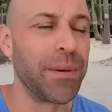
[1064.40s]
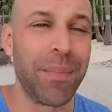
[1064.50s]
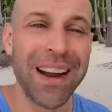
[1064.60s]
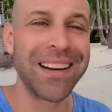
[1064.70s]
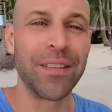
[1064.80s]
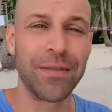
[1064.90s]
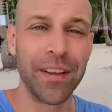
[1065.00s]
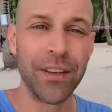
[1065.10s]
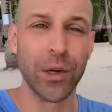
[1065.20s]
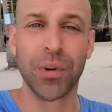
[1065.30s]
but it might not
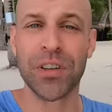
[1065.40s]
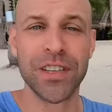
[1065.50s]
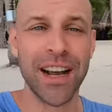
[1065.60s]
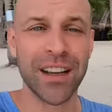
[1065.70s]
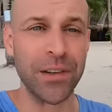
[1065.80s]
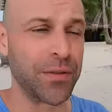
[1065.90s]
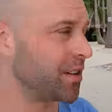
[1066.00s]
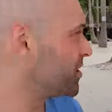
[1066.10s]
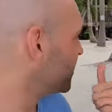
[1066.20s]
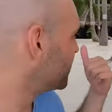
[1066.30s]
fit your personality. For
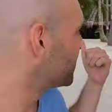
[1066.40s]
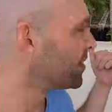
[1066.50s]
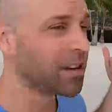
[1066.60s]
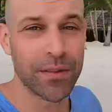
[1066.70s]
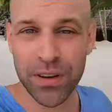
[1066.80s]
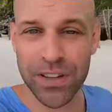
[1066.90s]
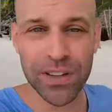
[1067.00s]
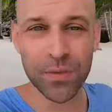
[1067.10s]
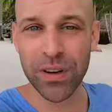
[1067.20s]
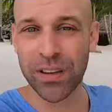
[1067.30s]
instance,
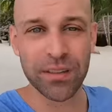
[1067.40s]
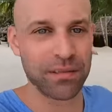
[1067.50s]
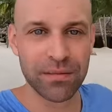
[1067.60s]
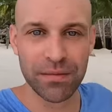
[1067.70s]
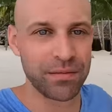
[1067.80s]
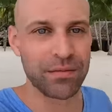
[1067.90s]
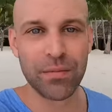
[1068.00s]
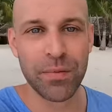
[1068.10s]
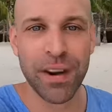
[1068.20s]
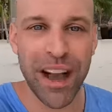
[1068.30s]
we've
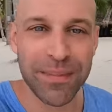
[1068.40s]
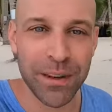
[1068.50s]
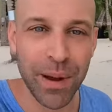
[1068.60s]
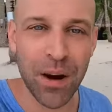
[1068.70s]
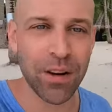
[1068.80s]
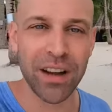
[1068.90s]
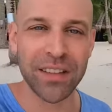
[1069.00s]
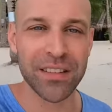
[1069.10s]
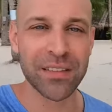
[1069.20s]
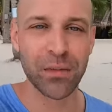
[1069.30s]
been having power
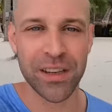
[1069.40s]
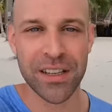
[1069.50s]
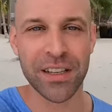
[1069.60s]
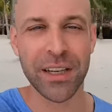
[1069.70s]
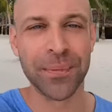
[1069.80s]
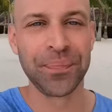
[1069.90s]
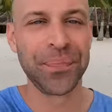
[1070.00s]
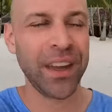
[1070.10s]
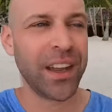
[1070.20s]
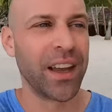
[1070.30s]
cuts recently.
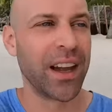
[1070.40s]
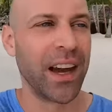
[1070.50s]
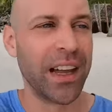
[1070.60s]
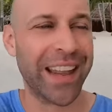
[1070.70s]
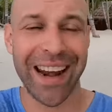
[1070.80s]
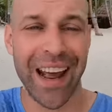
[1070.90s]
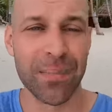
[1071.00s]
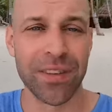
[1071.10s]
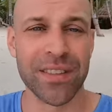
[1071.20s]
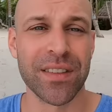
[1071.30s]
That
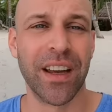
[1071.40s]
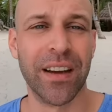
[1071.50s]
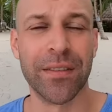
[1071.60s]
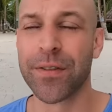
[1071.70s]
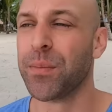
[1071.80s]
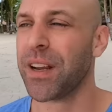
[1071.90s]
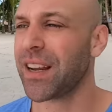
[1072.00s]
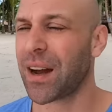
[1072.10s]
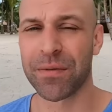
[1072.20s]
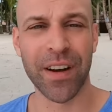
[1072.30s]
happens. For
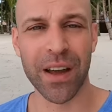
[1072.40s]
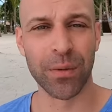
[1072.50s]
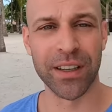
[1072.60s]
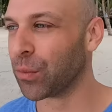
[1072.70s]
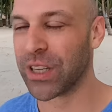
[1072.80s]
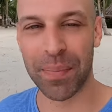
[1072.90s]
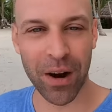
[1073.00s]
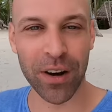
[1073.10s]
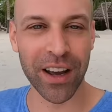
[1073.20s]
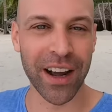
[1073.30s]
me, I'm fine with it. When the
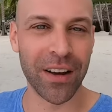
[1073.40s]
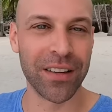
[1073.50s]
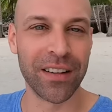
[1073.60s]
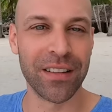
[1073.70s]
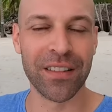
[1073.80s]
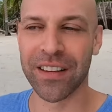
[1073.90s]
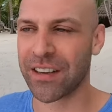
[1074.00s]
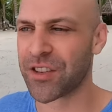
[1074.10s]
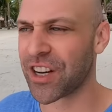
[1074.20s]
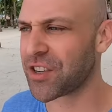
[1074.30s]
power cut out, I think it was